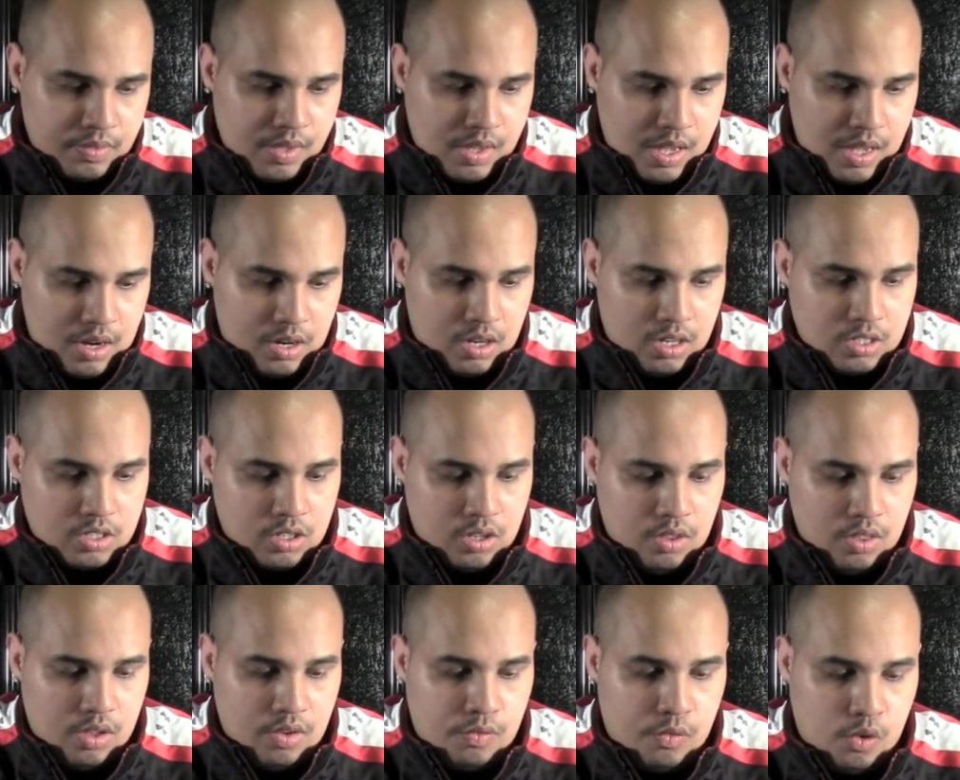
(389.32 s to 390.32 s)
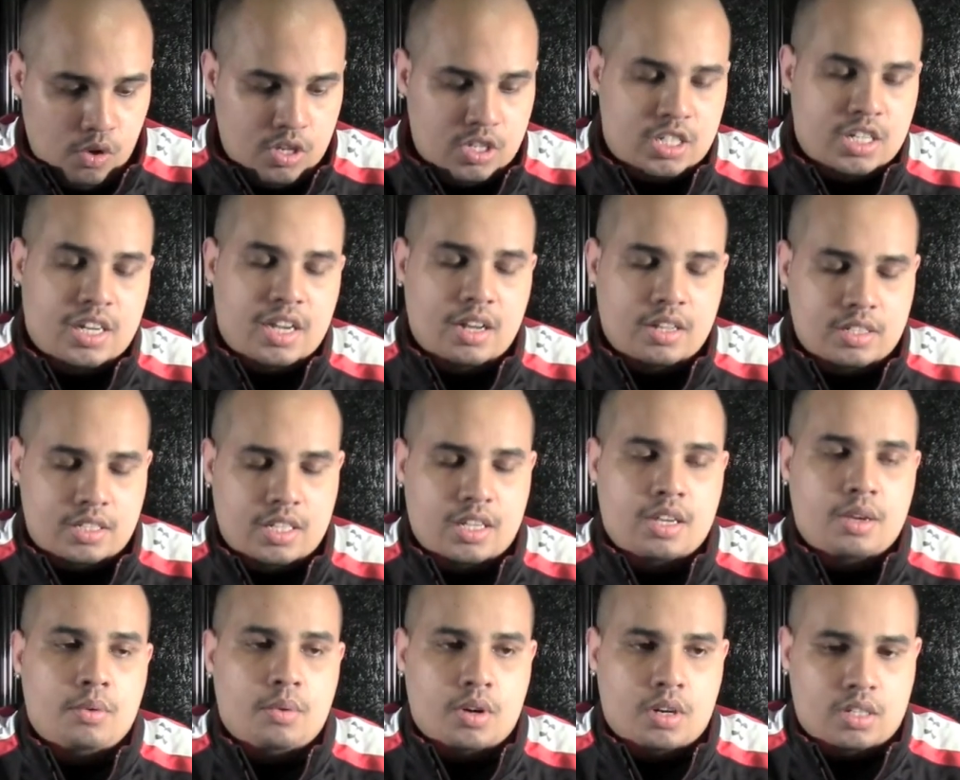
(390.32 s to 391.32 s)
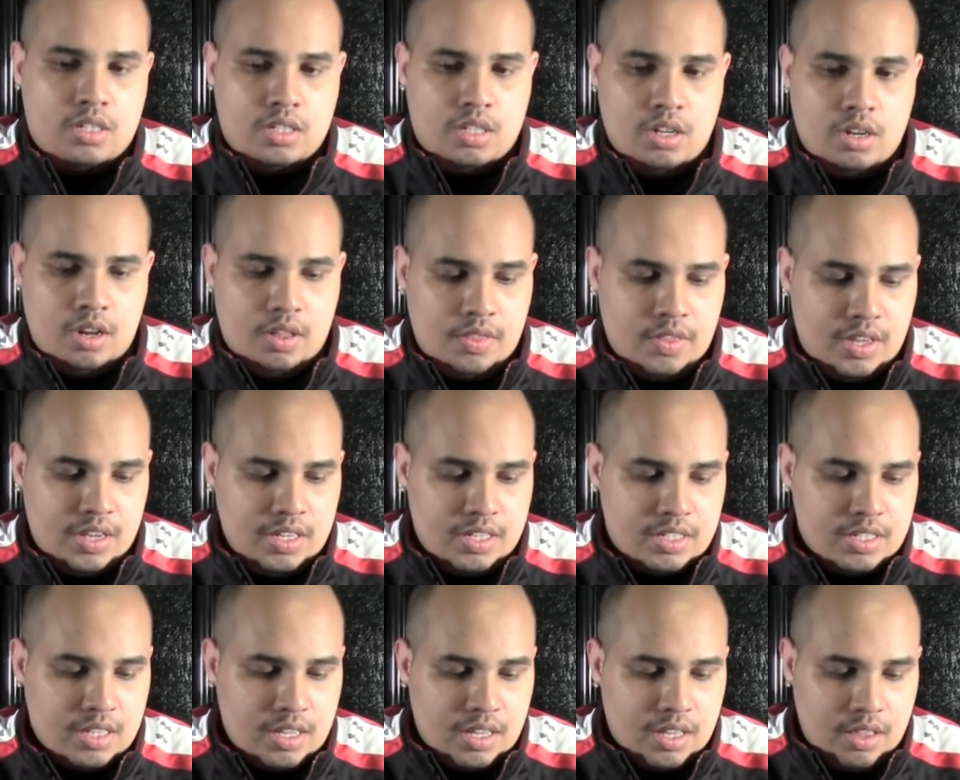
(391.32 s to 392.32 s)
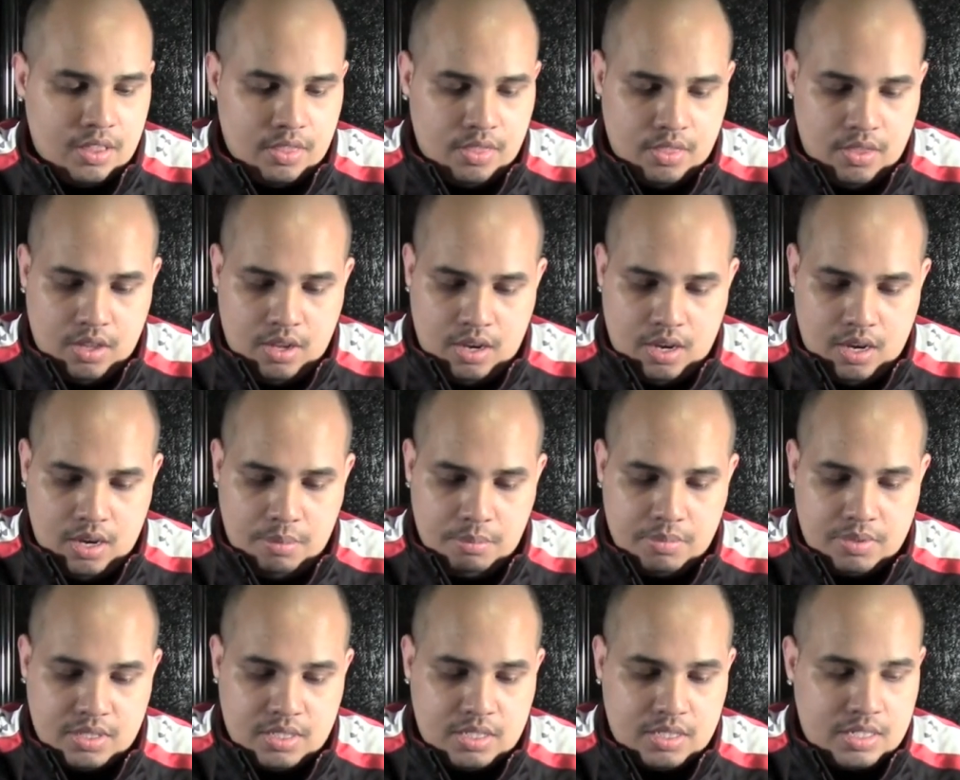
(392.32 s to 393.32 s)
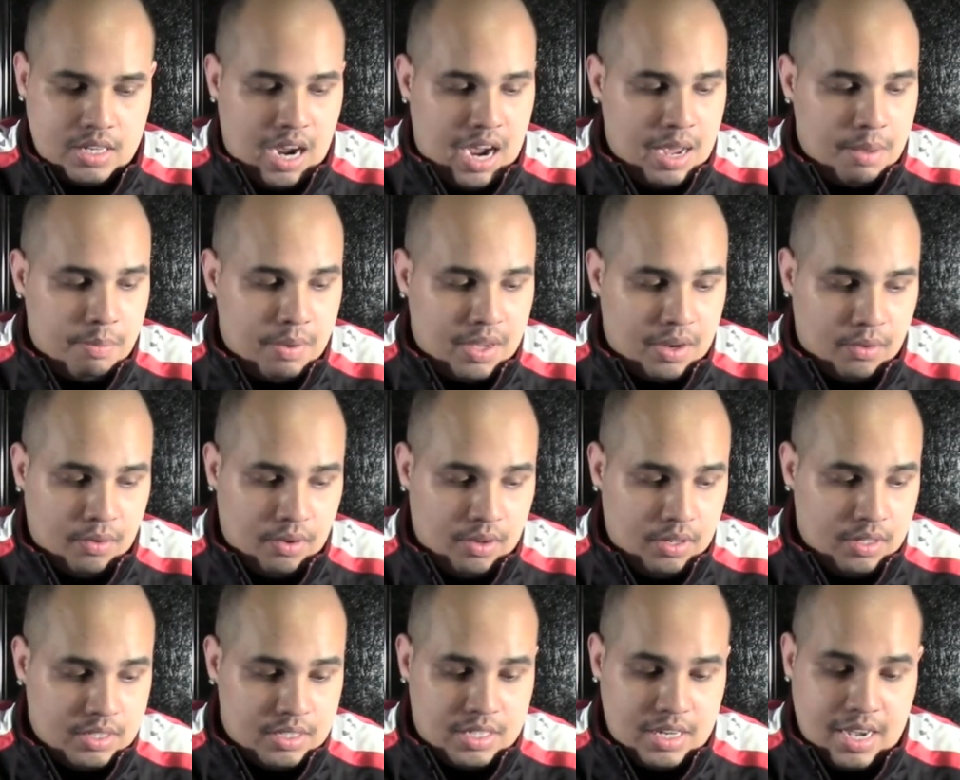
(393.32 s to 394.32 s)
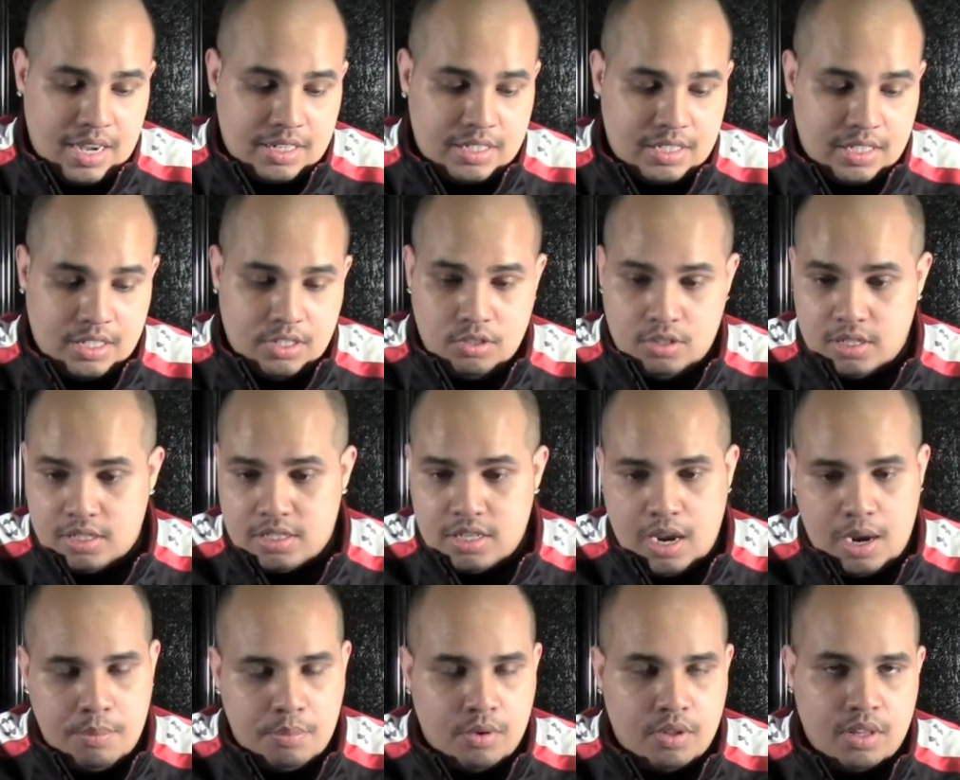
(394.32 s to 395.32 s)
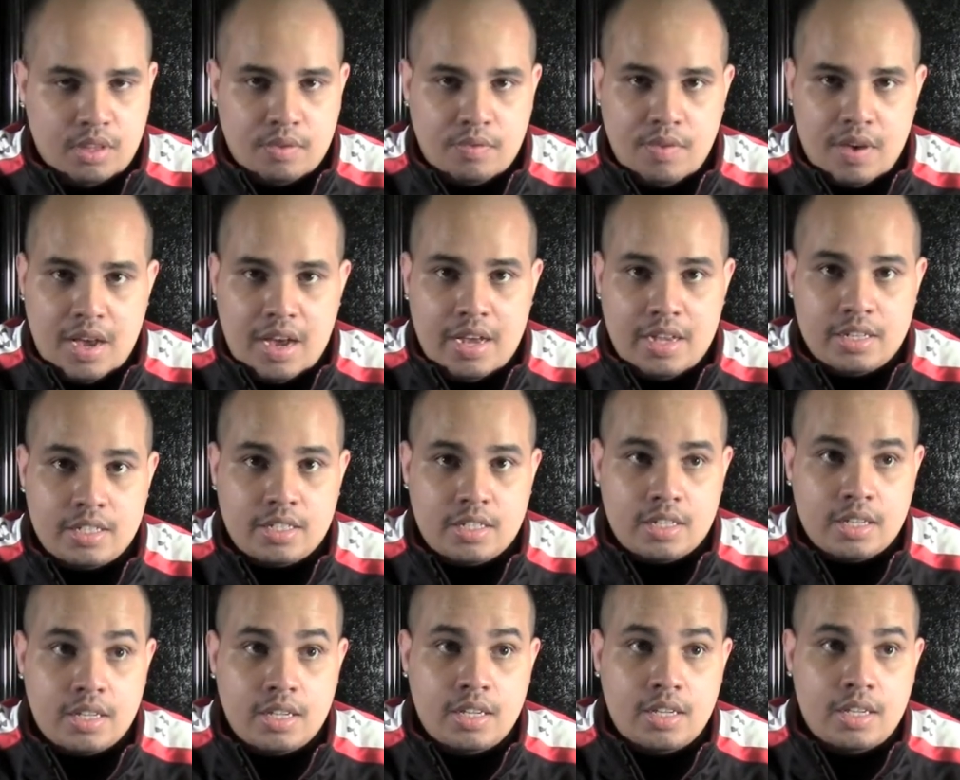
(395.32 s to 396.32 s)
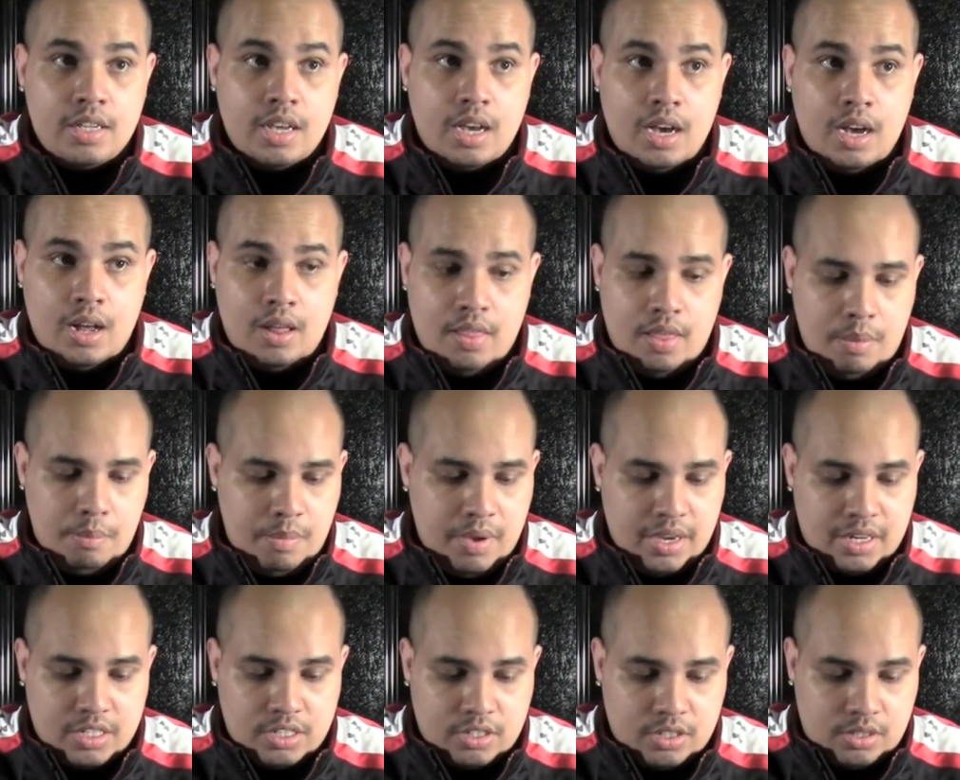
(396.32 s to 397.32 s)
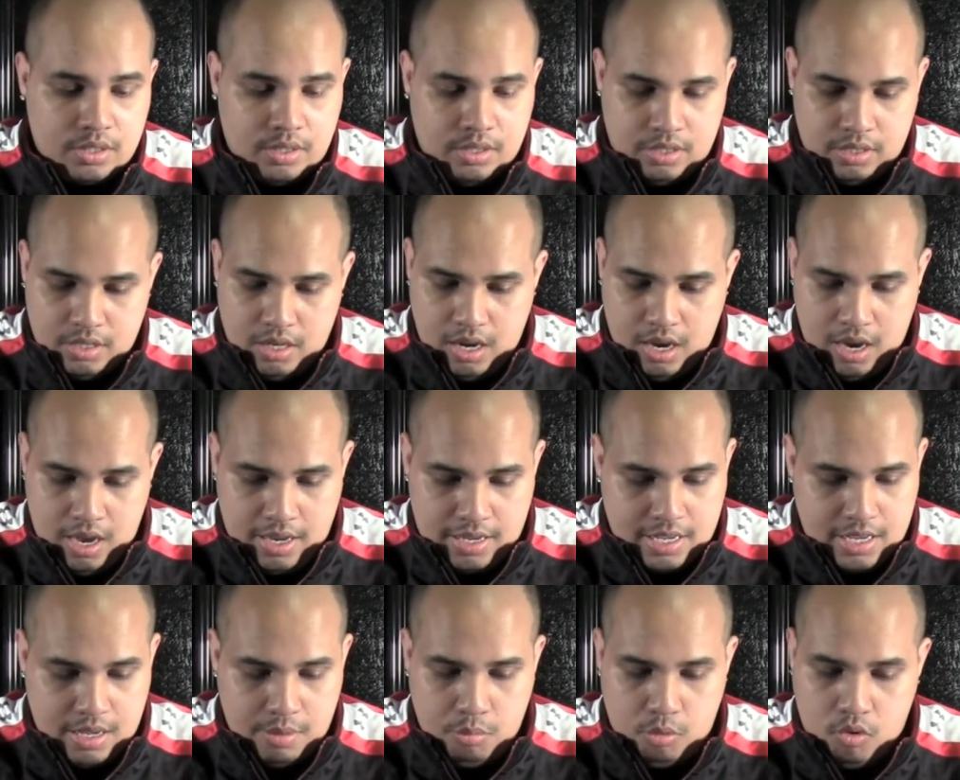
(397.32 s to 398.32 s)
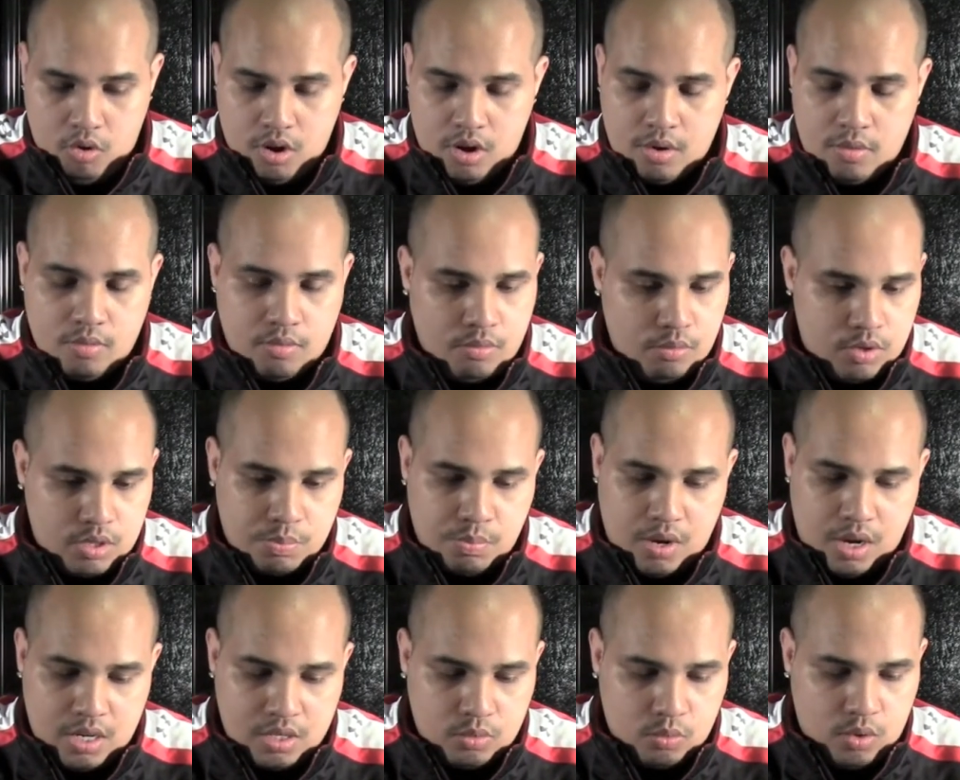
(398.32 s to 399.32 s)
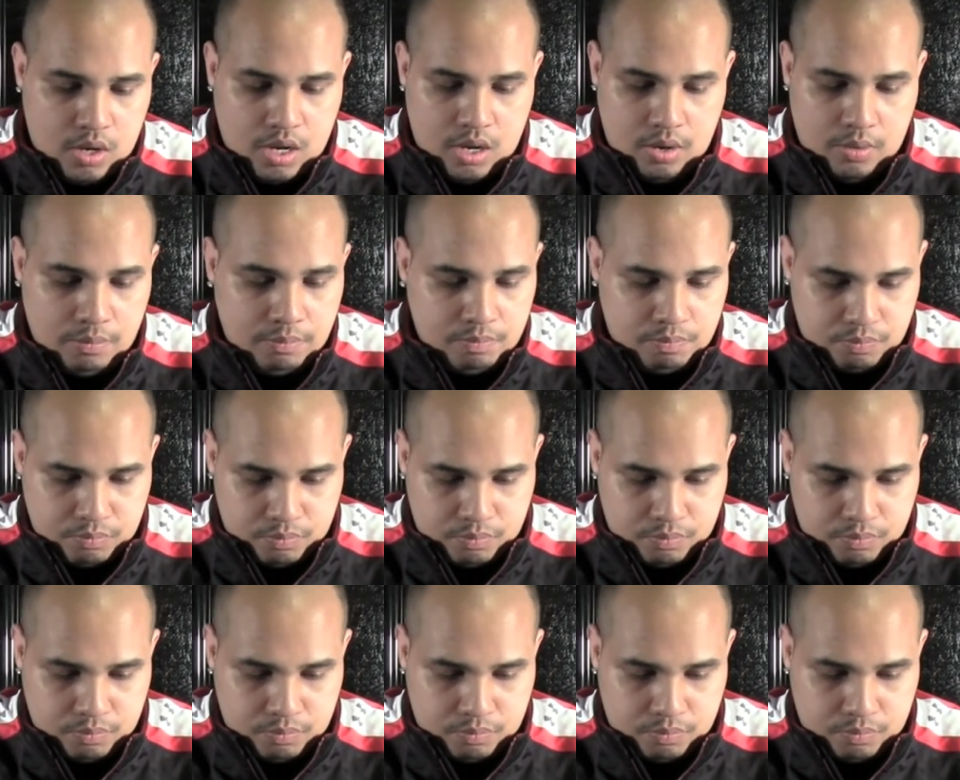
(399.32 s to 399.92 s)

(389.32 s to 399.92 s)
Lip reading: And also the 4G LTE works good on this. Texting, you can type really fast. That big keyboard responds well.